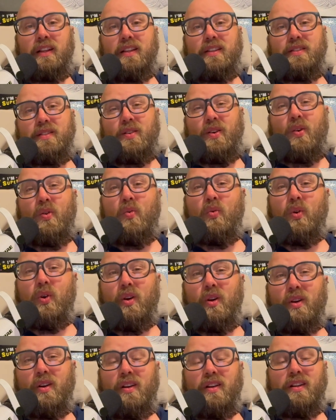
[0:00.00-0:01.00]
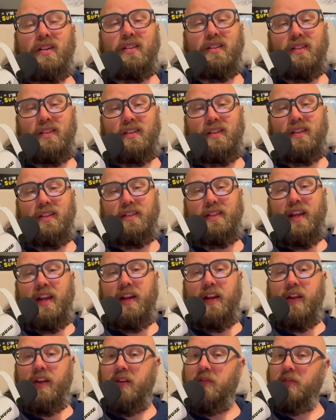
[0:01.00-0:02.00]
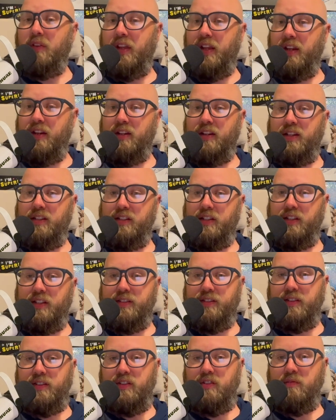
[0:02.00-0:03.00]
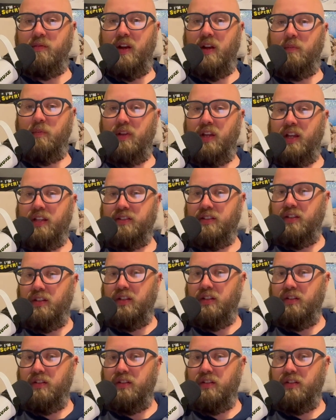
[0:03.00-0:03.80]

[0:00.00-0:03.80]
So we're a day and a half late on this, and you might be asking